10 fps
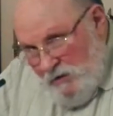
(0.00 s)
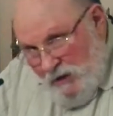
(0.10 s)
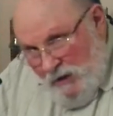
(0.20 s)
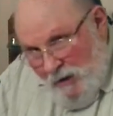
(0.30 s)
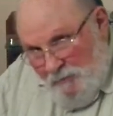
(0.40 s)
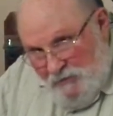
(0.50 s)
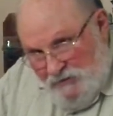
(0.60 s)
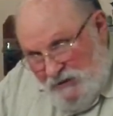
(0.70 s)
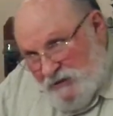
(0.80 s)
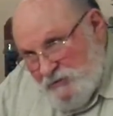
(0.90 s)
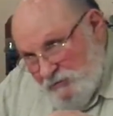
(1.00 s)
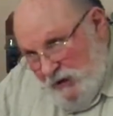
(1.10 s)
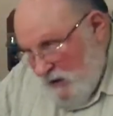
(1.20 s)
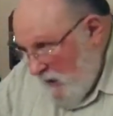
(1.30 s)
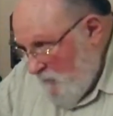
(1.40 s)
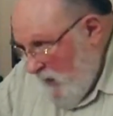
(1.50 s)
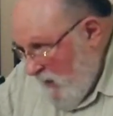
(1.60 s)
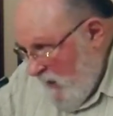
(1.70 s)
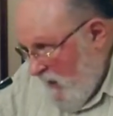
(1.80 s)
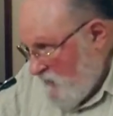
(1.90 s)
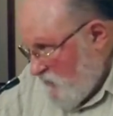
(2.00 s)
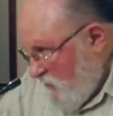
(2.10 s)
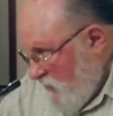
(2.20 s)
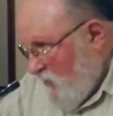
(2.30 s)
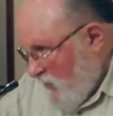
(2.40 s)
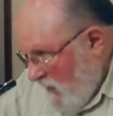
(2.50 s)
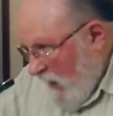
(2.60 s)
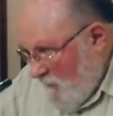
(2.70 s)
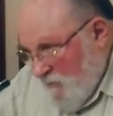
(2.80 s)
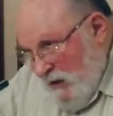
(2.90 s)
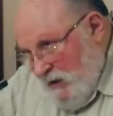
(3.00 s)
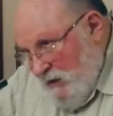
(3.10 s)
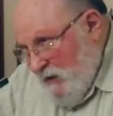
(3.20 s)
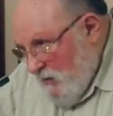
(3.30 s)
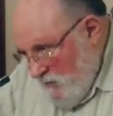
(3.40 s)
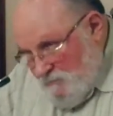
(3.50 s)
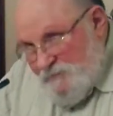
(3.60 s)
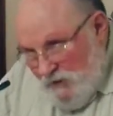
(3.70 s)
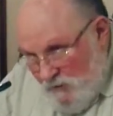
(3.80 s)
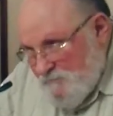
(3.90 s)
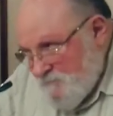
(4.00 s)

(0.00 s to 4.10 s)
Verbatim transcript: And I'll put ginger ale in my glass so it'll look like I'm drinking liquor, you know.